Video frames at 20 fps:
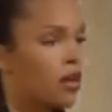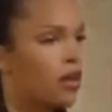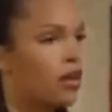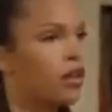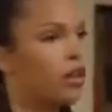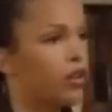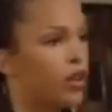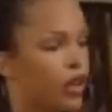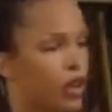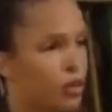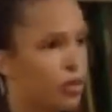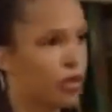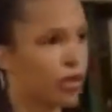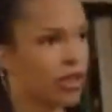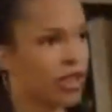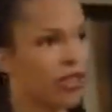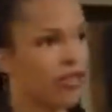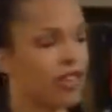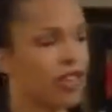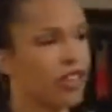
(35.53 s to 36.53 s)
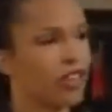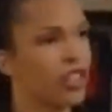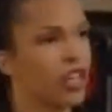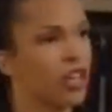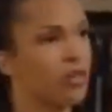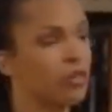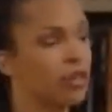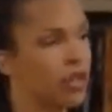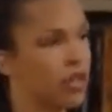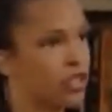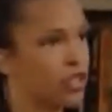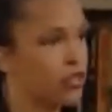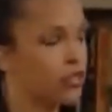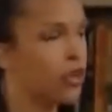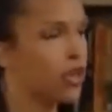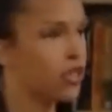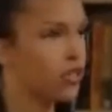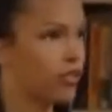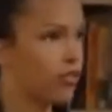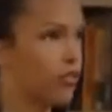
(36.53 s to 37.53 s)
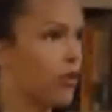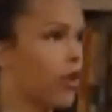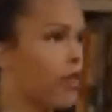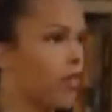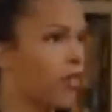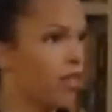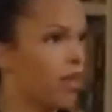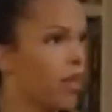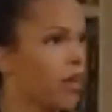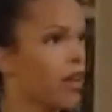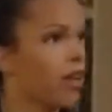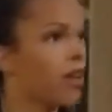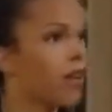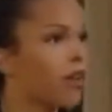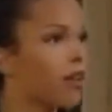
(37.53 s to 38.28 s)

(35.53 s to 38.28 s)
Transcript: You know, I hope you're leaving, Chad, because you want to do the right thing.